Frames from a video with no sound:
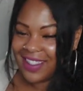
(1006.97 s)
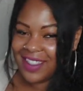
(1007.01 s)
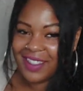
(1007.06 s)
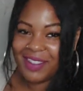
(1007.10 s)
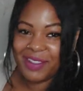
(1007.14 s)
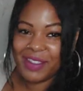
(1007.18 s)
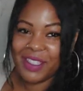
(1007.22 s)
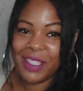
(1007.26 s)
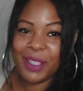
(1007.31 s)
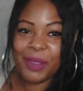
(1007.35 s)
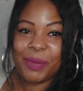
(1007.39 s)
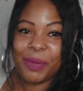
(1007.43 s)

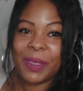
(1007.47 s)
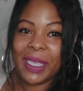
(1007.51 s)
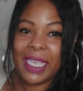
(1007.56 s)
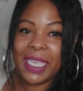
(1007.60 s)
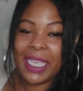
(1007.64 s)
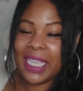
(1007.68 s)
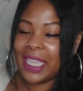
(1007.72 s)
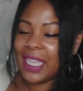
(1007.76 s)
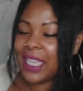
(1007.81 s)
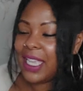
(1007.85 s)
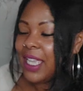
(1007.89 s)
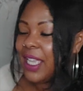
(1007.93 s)
I'm so
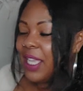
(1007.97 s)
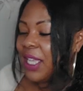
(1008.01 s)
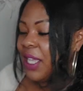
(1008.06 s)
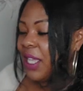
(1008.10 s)
petty.